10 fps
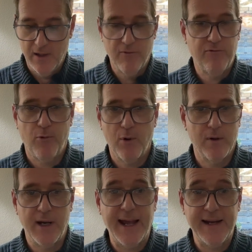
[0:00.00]

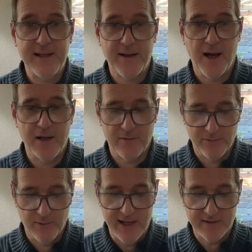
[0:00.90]
for any kind
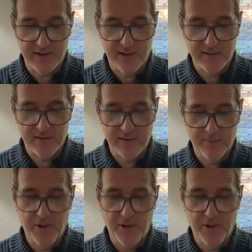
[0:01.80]
of residence,